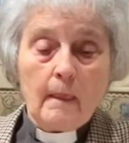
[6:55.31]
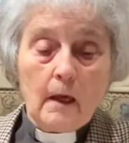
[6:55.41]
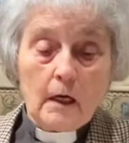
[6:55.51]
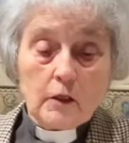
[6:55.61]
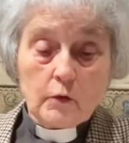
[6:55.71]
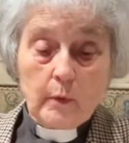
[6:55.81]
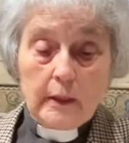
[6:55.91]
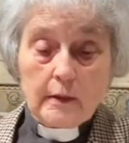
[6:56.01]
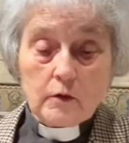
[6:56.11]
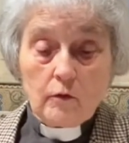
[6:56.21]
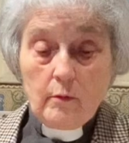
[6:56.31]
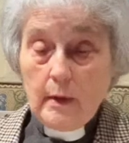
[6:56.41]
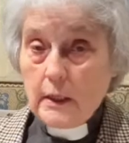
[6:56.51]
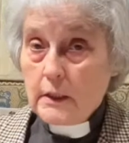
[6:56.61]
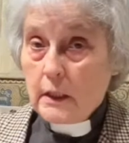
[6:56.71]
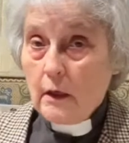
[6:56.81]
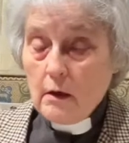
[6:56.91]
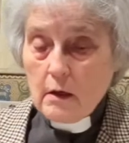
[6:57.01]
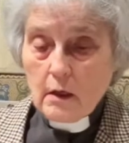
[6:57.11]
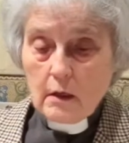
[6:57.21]
And as well as reminding
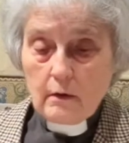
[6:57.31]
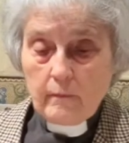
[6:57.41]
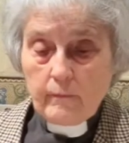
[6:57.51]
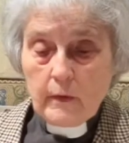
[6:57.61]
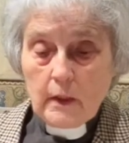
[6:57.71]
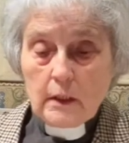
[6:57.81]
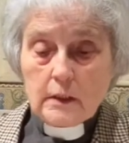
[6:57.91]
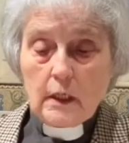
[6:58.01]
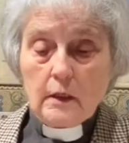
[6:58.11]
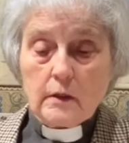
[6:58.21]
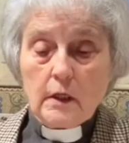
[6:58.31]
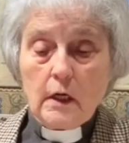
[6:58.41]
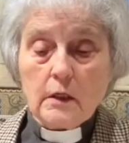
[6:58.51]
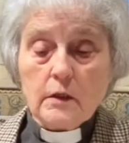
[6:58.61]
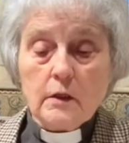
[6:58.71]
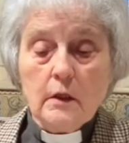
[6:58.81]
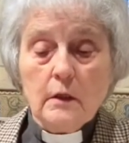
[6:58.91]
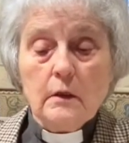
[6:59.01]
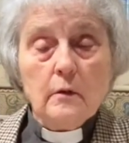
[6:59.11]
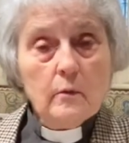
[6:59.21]
her, it tells us
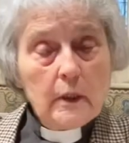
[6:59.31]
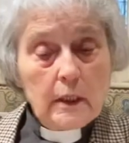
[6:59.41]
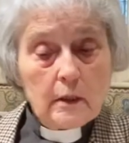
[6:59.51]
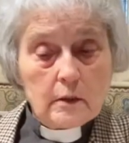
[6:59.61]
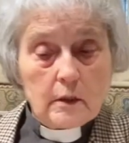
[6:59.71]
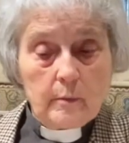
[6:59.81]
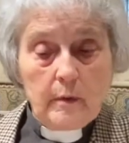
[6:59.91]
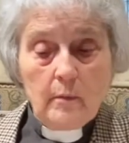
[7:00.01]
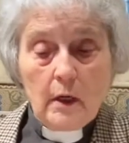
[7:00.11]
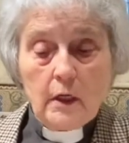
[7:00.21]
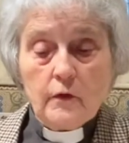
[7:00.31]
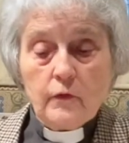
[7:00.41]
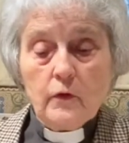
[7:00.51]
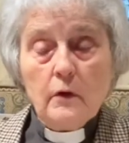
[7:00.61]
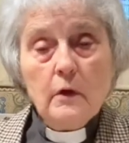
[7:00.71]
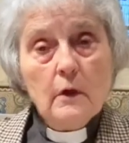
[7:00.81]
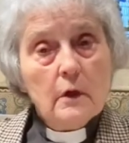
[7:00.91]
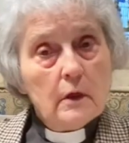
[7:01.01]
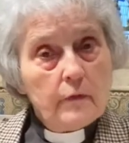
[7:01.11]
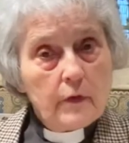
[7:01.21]
that we are to be mindful
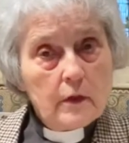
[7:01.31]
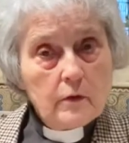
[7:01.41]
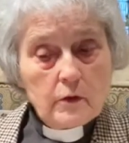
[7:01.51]
of those